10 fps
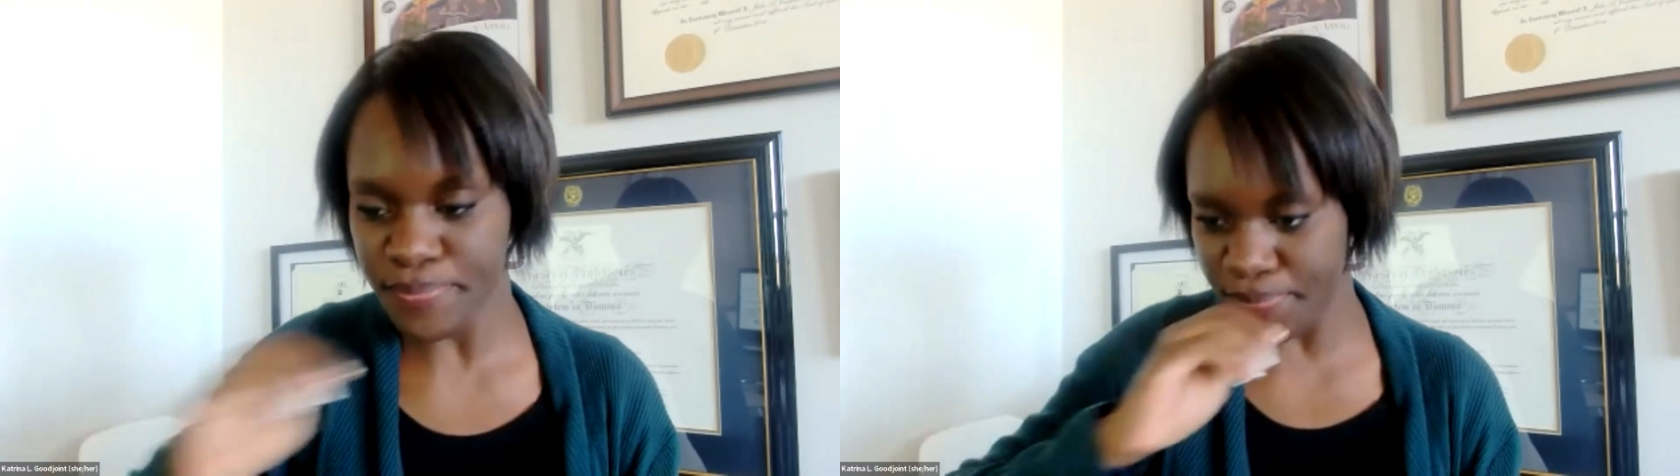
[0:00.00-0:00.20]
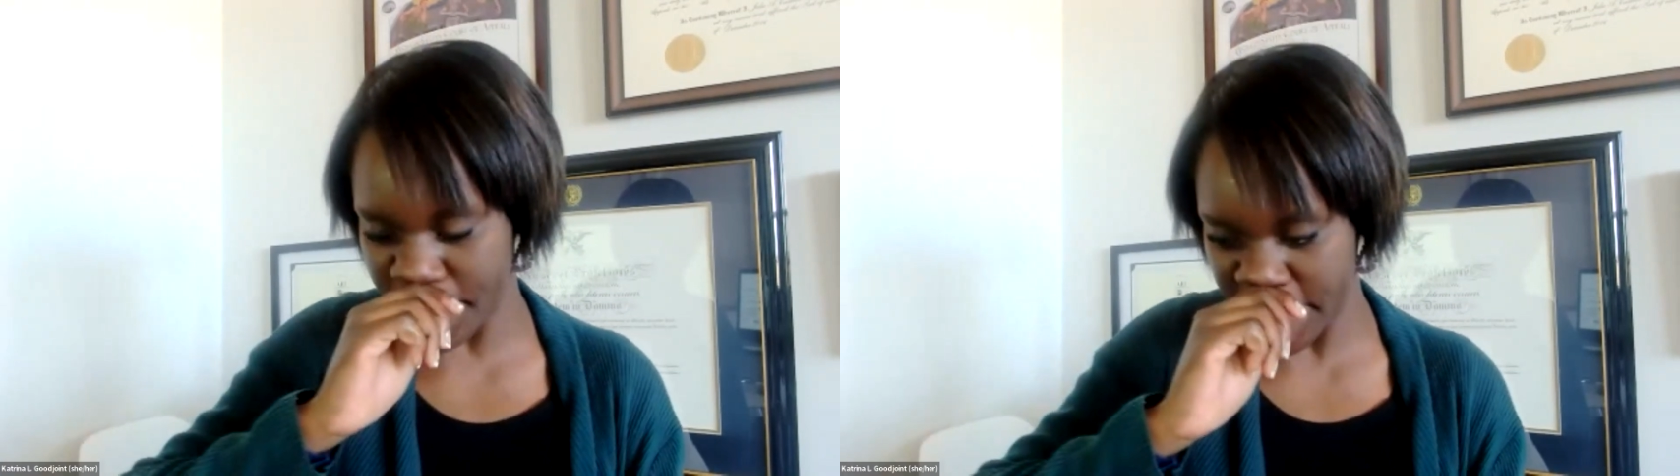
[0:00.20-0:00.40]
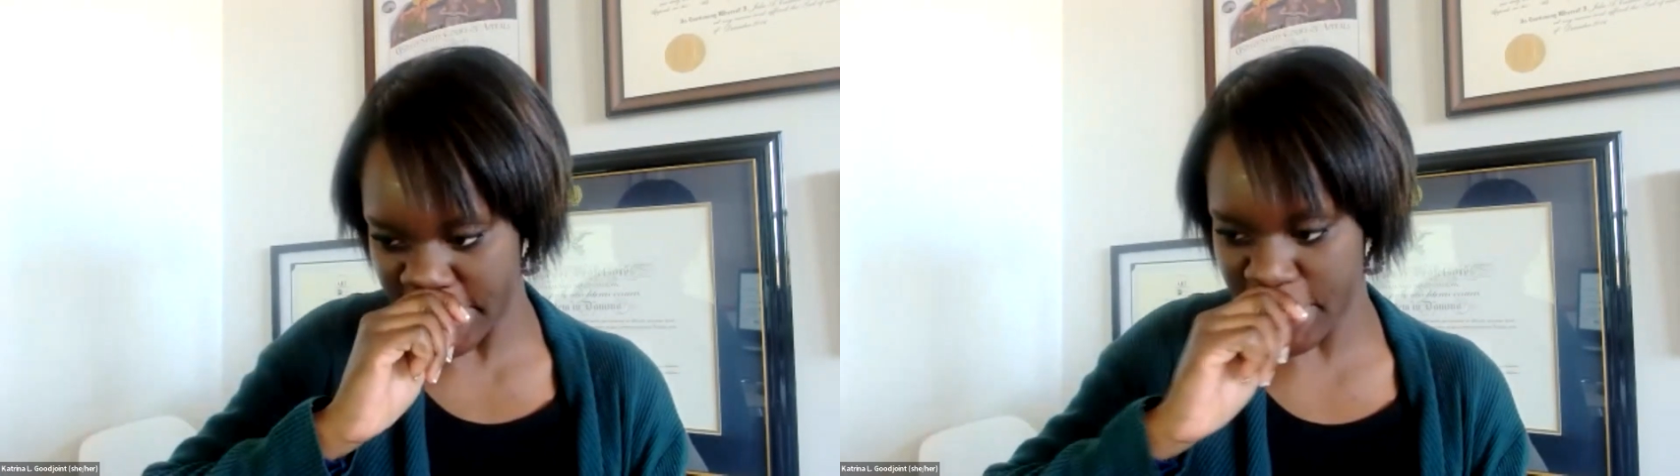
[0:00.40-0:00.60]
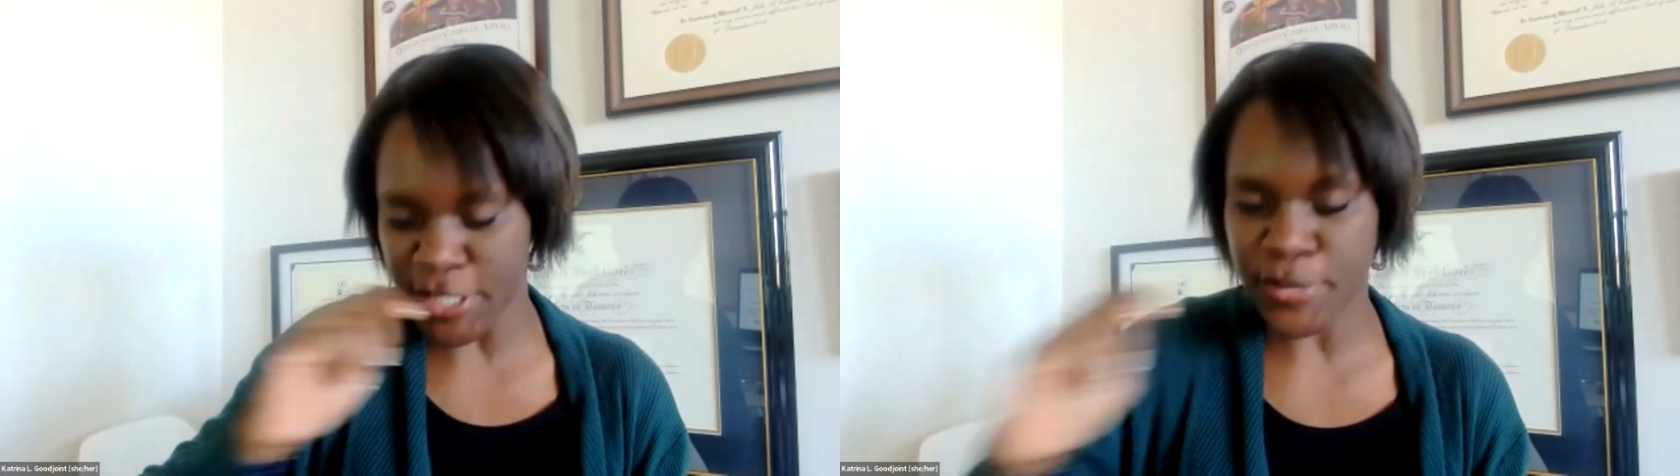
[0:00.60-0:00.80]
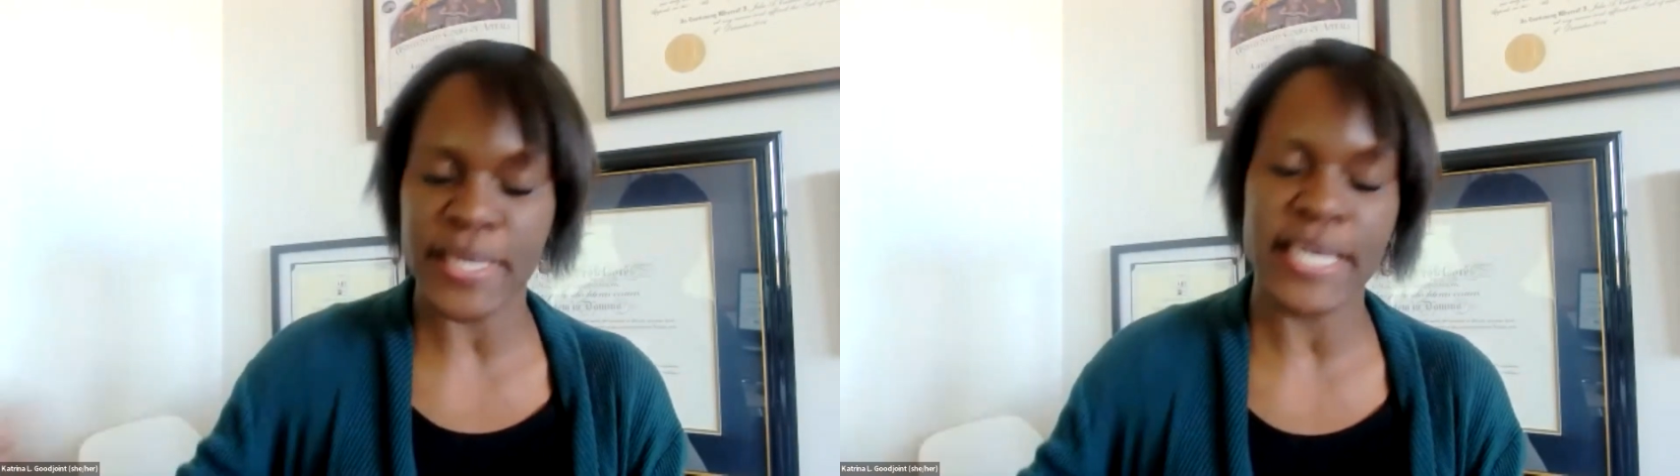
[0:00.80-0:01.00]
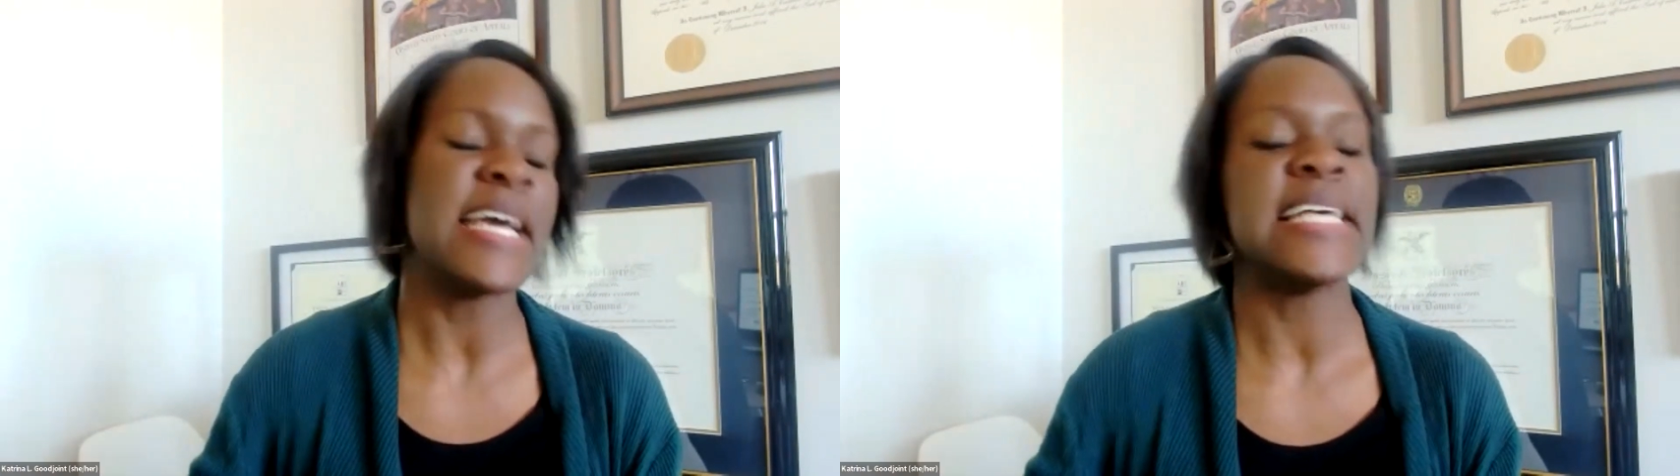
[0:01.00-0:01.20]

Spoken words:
excuse me,